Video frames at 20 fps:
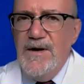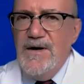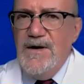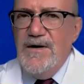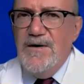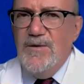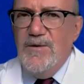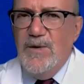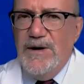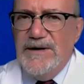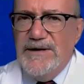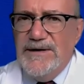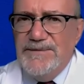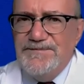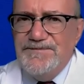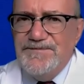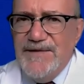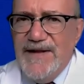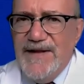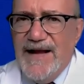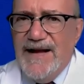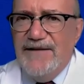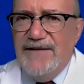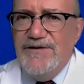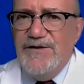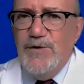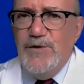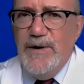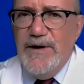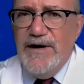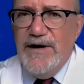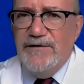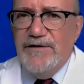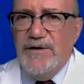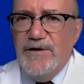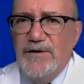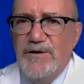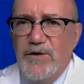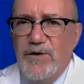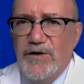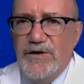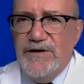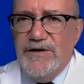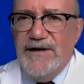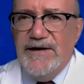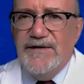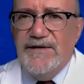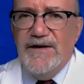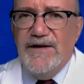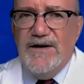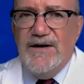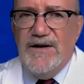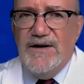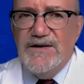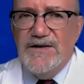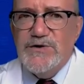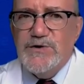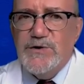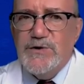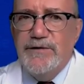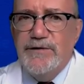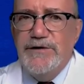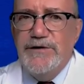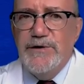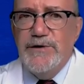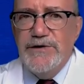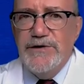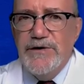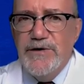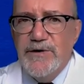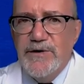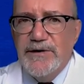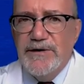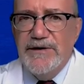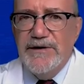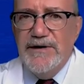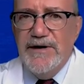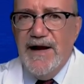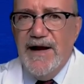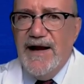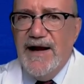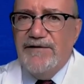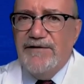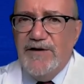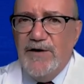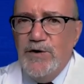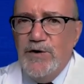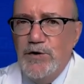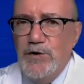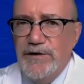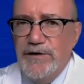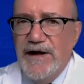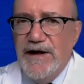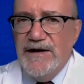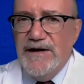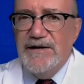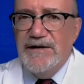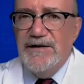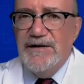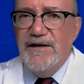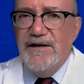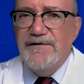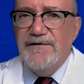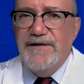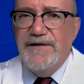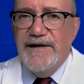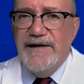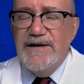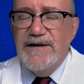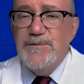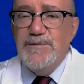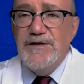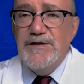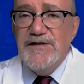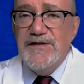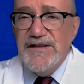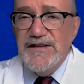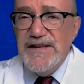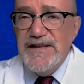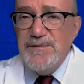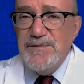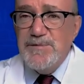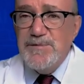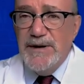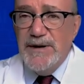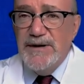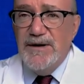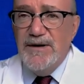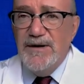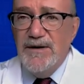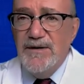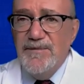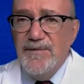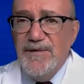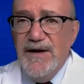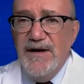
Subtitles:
Well, have you ever looked at the color of your urine after you've taken a vitamin C pill?